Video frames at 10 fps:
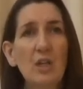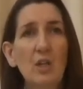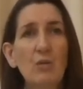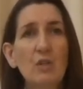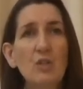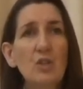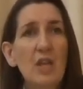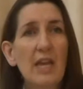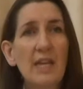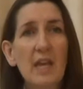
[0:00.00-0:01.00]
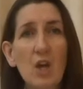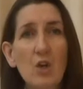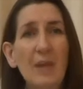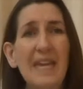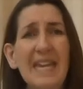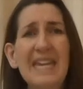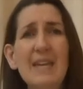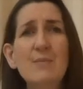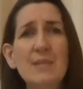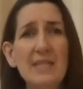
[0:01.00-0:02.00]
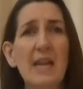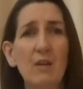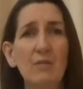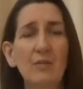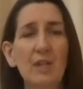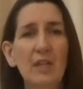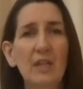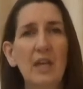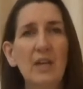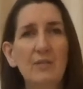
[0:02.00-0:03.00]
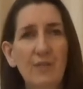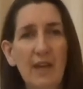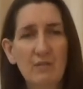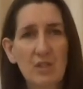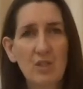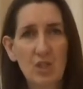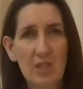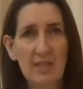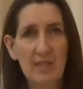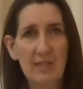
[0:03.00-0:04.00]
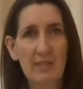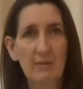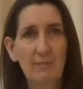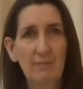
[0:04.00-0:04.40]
who could share the hope he himself had found in Jesus.